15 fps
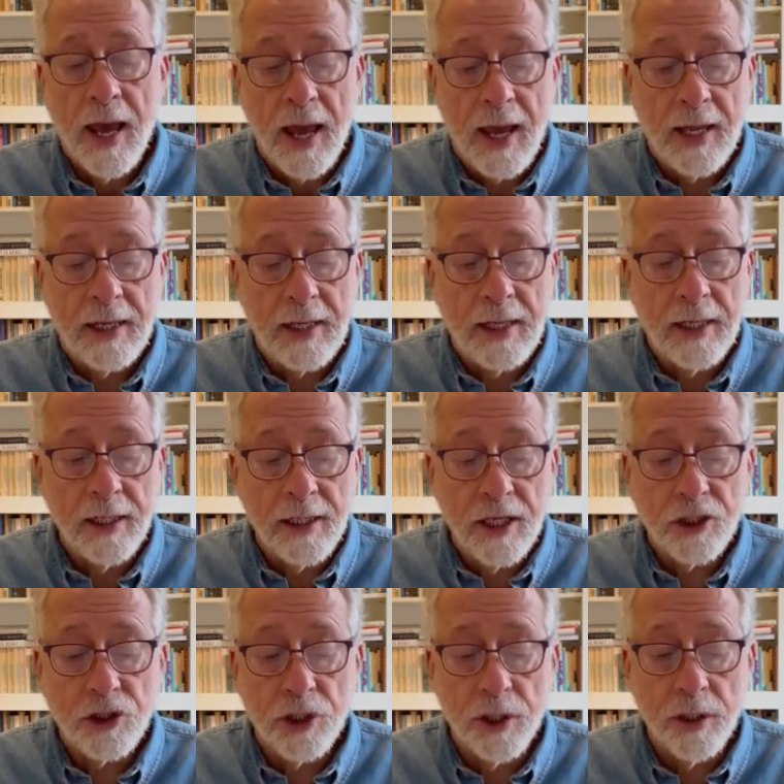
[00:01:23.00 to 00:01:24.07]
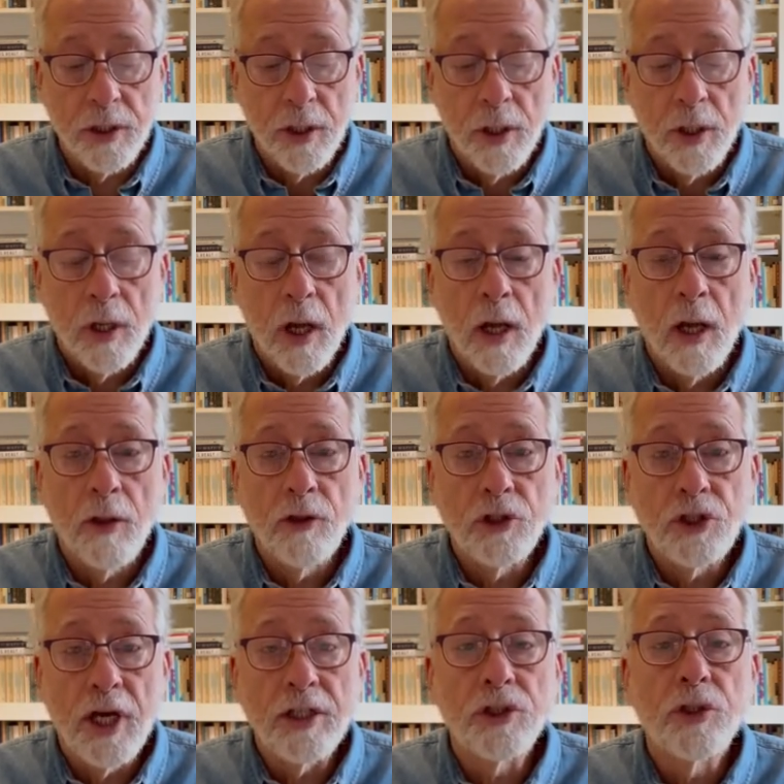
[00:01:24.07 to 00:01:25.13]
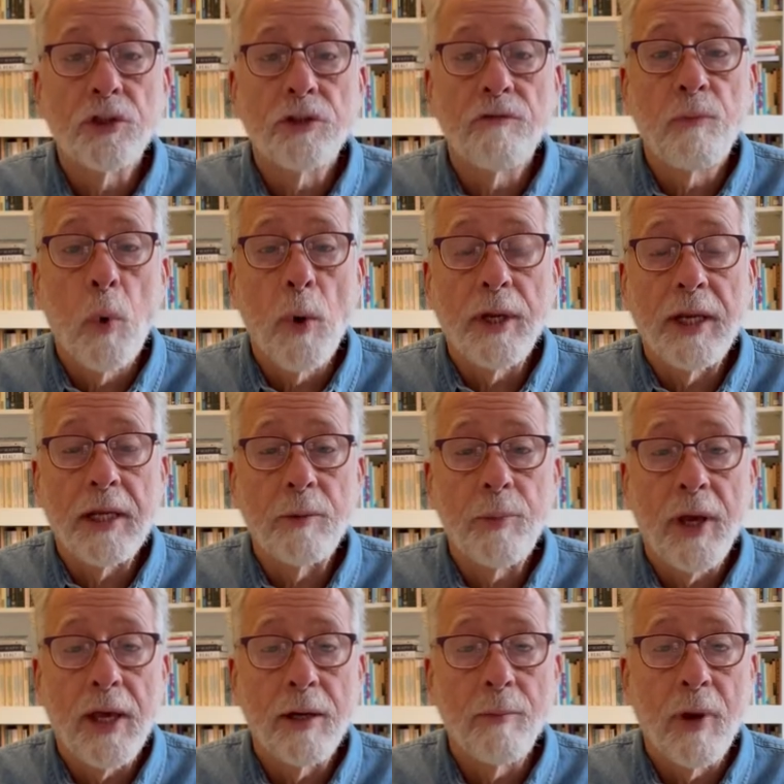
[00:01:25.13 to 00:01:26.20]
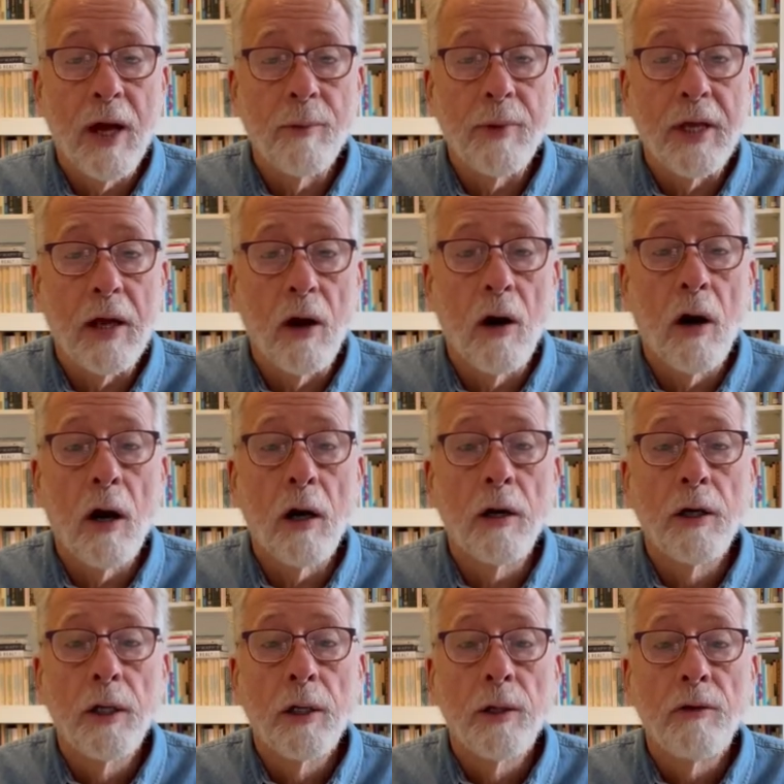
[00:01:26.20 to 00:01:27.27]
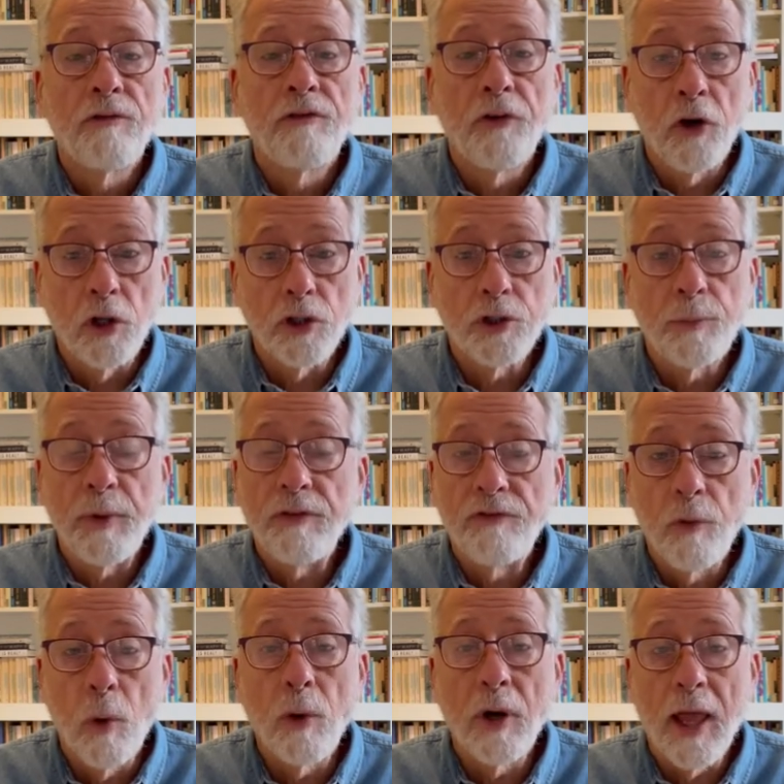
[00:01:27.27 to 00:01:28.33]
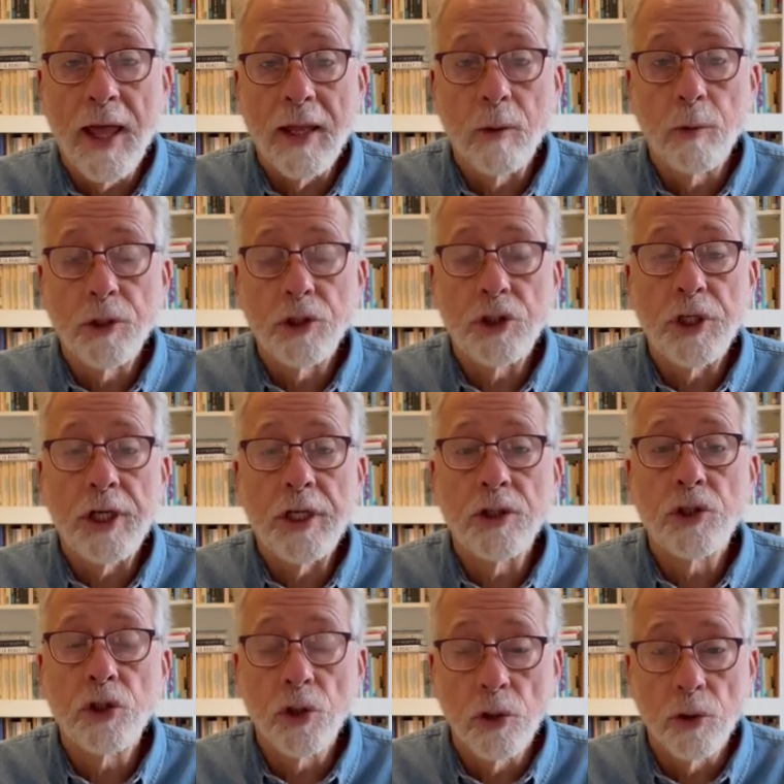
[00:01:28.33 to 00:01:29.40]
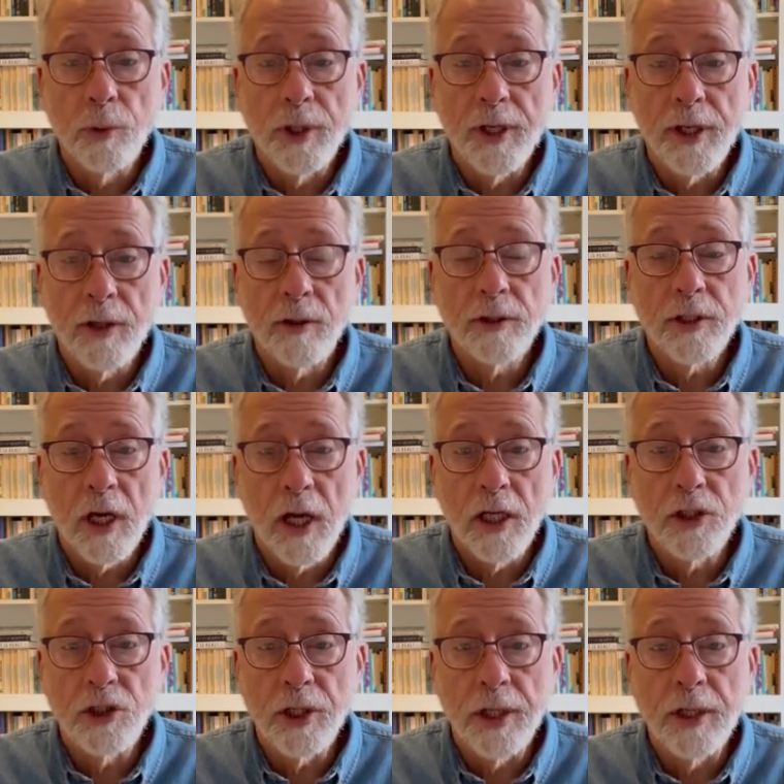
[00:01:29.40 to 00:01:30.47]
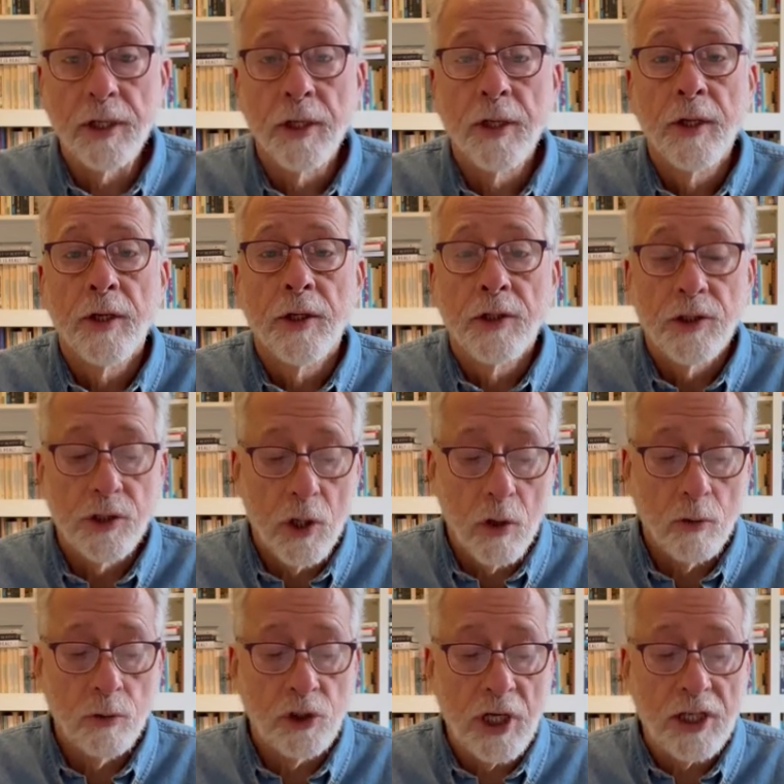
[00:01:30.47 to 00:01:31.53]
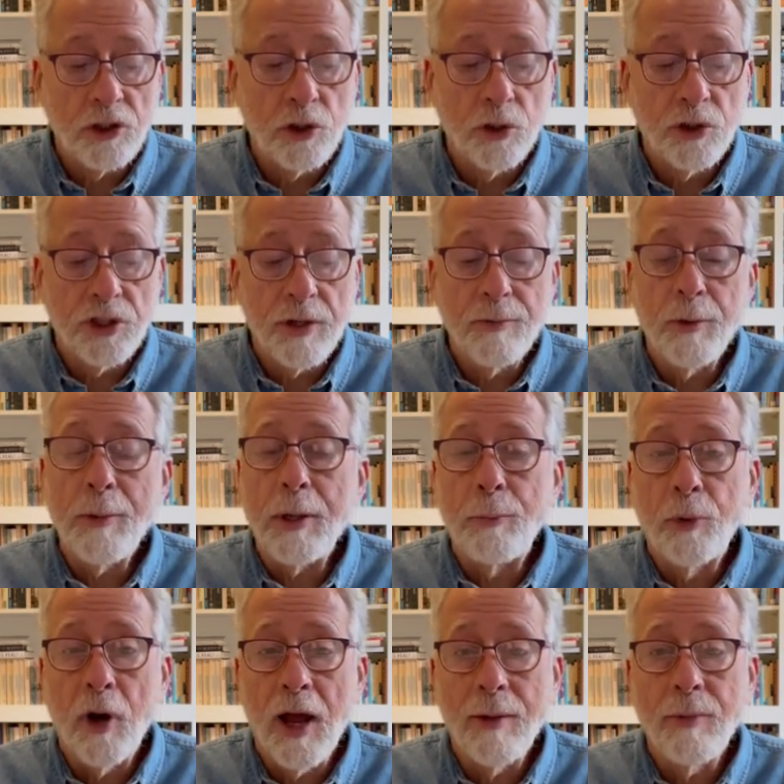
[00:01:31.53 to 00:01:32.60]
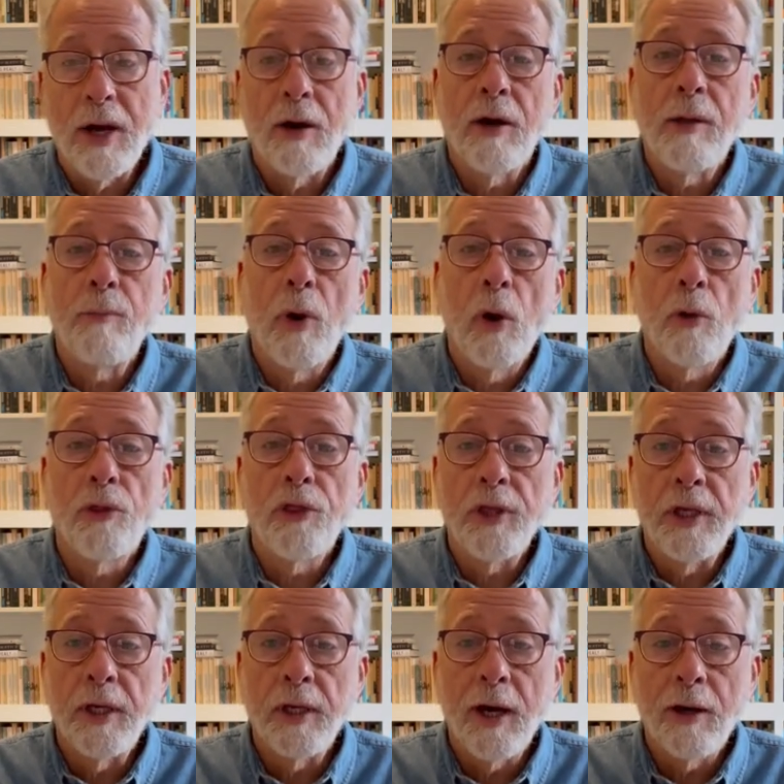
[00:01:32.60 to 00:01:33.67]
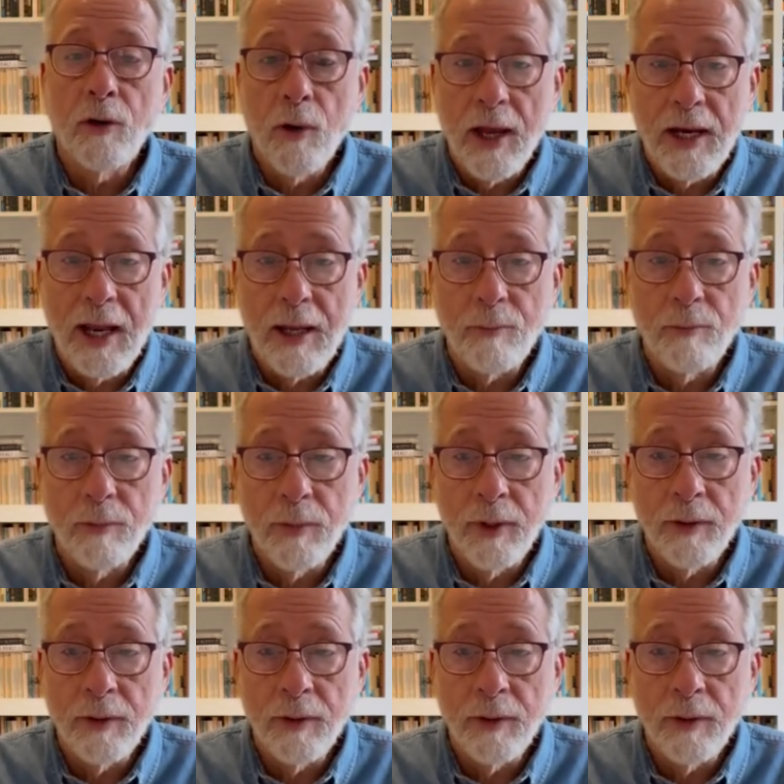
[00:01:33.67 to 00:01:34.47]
And in addition, uh, the gestures of pointing and pantomiming are first, before language, in children, in ontogeny. So gestures seem to be primary both in our great ape